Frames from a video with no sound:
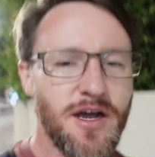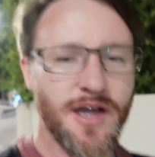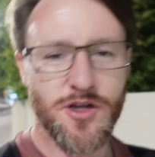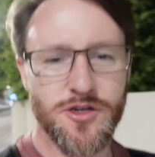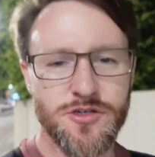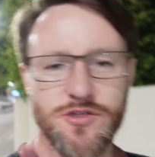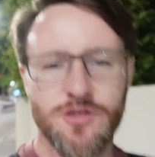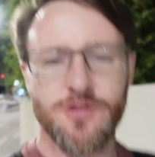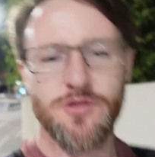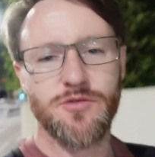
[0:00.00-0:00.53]

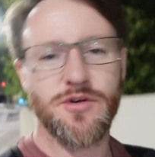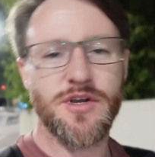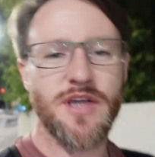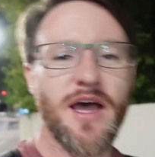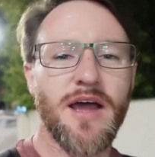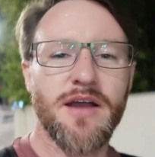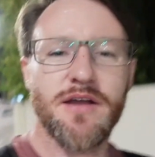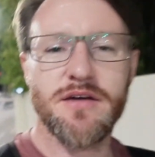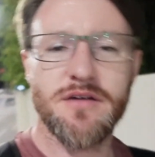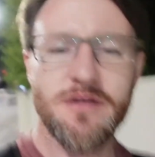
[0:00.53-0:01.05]
got to the
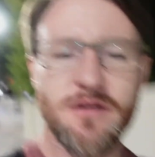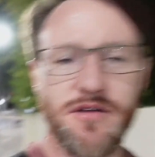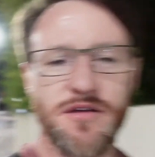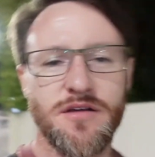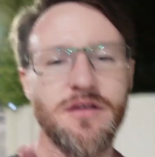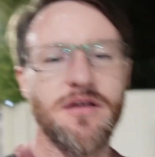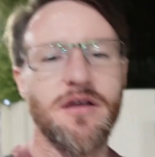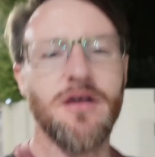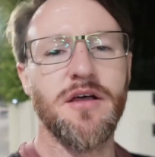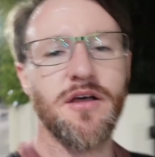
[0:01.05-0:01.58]
Regatta.
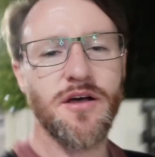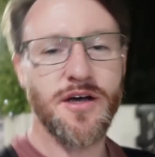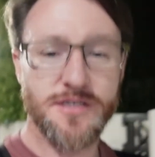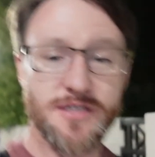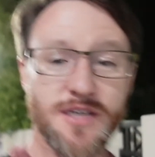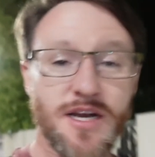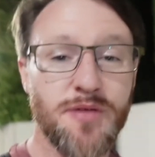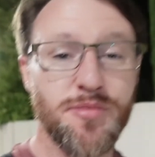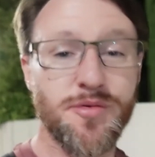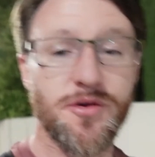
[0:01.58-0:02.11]
I set
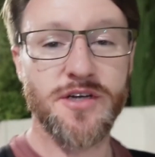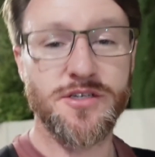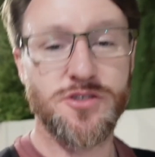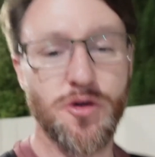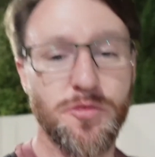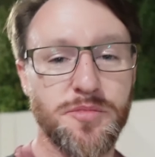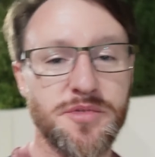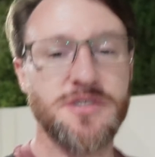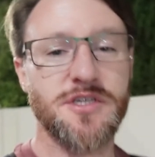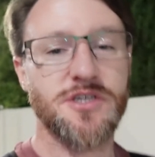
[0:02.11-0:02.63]
up a nice
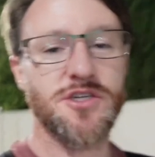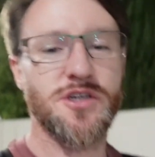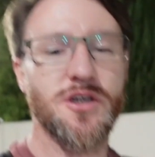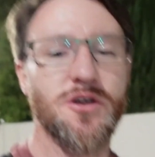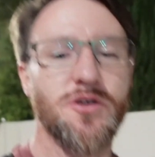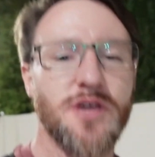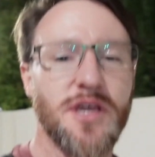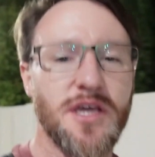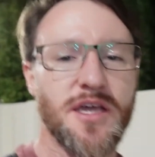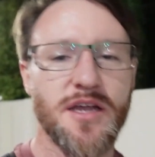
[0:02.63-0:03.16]
composition
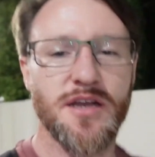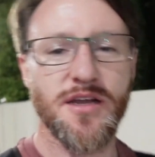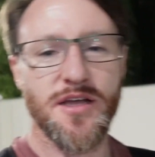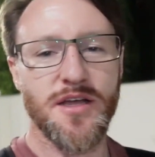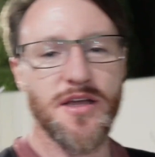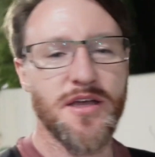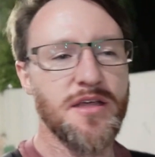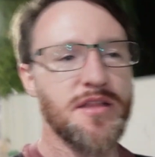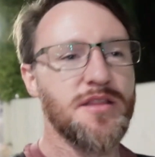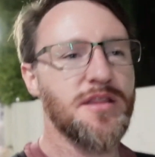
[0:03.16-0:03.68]
looking at
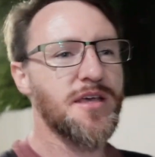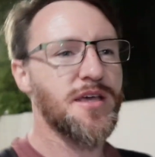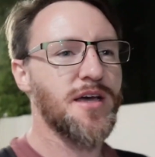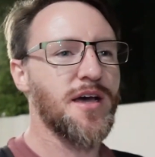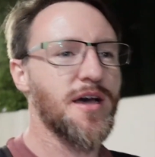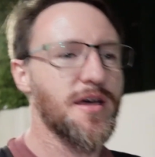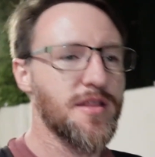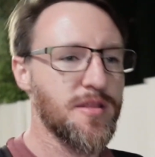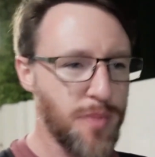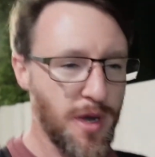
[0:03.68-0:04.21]

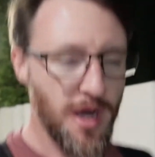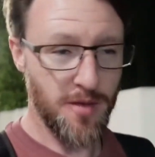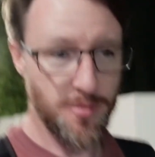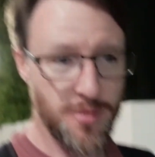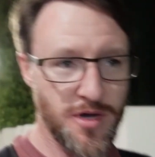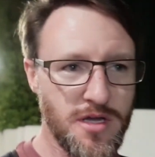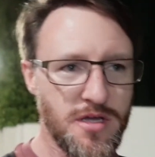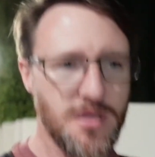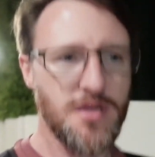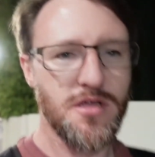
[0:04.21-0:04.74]
the pub
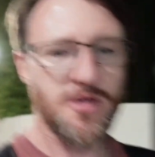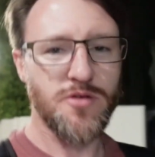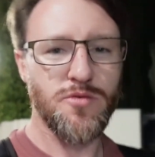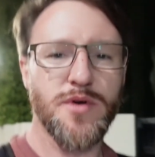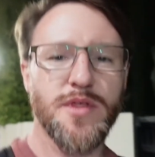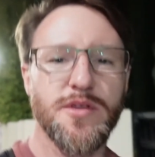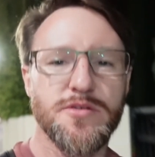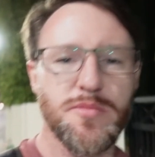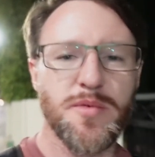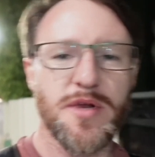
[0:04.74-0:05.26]
where
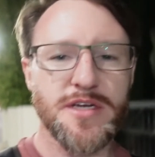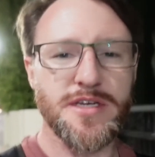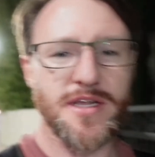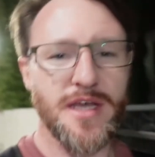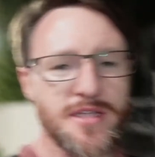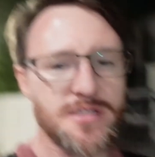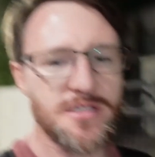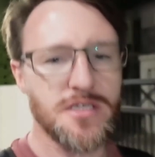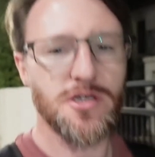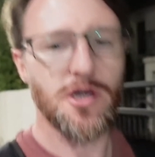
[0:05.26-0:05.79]
there's a bit of
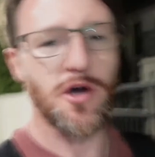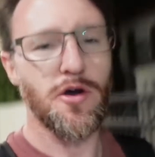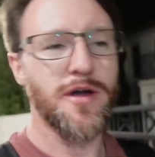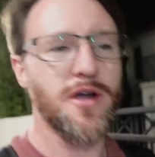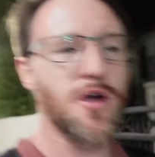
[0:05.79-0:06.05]
dancing going